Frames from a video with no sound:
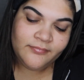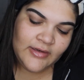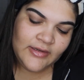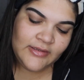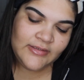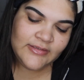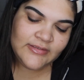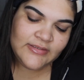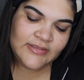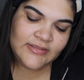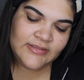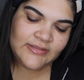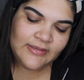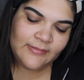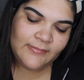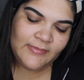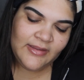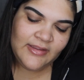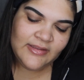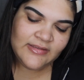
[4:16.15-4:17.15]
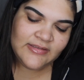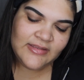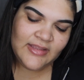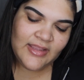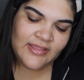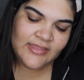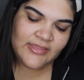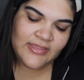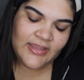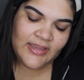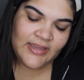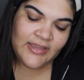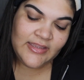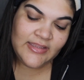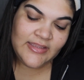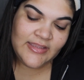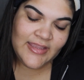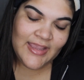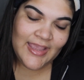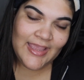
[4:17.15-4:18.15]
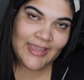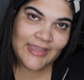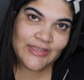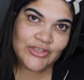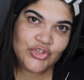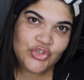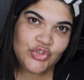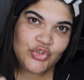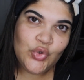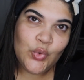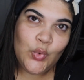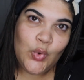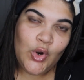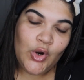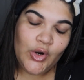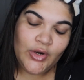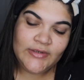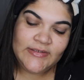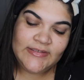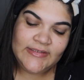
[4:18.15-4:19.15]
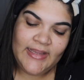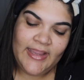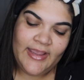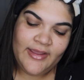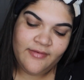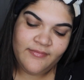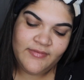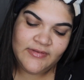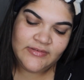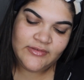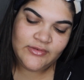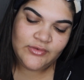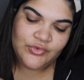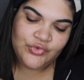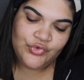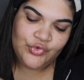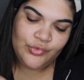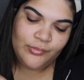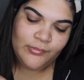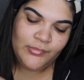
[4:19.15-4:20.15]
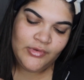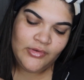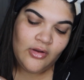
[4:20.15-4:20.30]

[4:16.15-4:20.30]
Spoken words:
It doesn't seem like it's that thick, yet it's so hard to get out of this little tube.